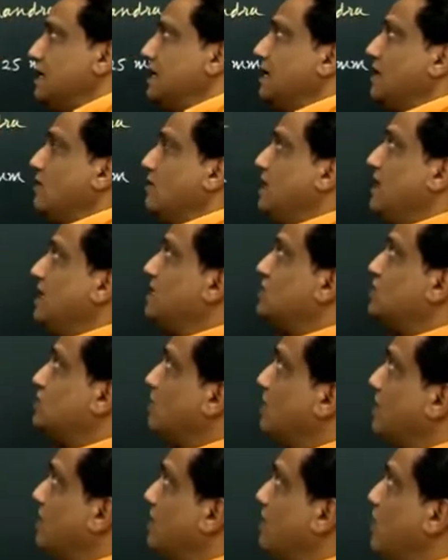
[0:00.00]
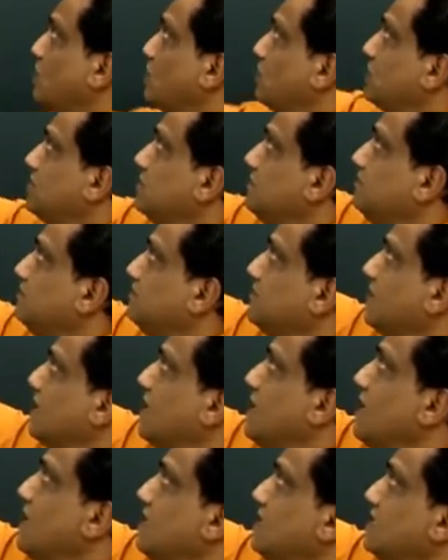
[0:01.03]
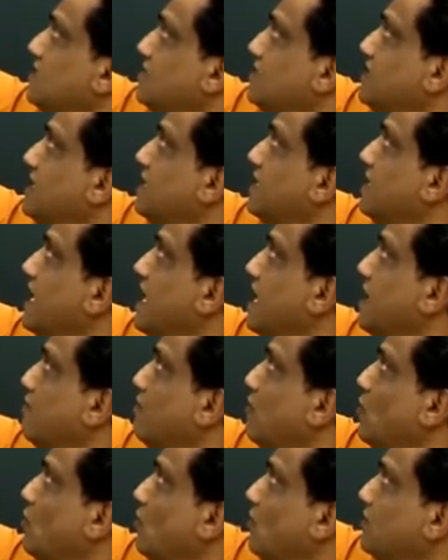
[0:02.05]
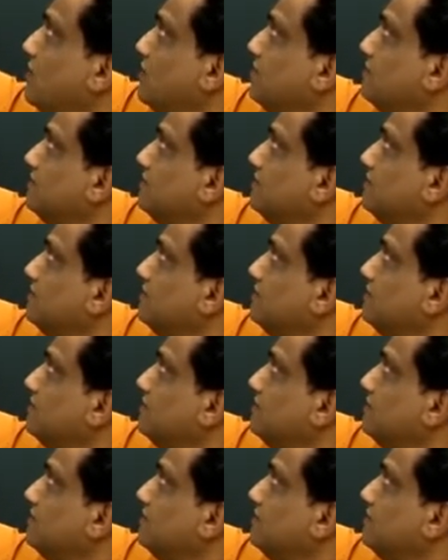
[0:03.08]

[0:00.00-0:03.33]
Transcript: Now let us talk about Hertzian dipole.